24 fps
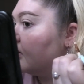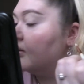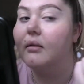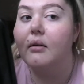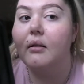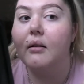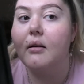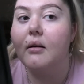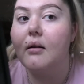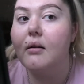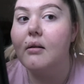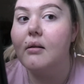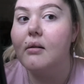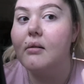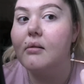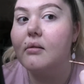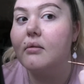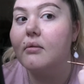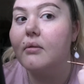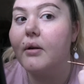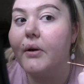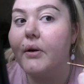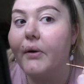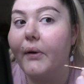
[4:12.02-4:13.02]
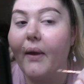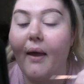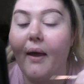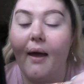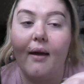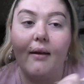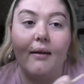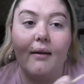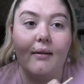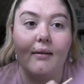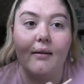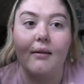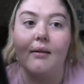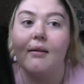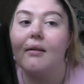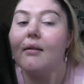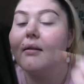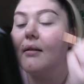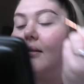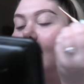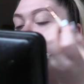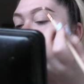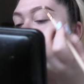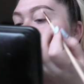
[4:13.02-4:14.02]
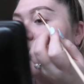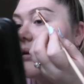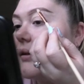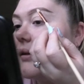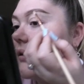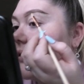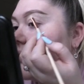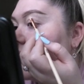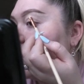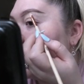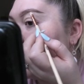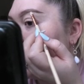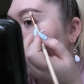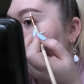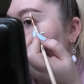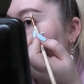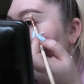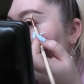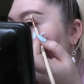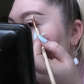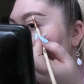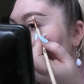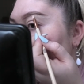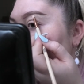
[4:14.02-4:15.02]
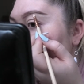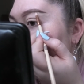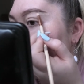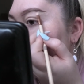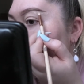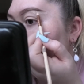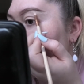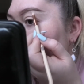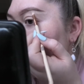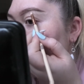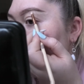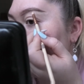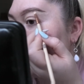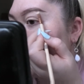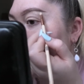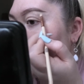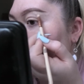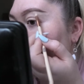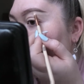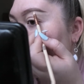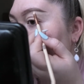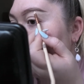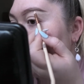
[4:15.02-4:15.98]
Oh, okay. Doesn't look too bad.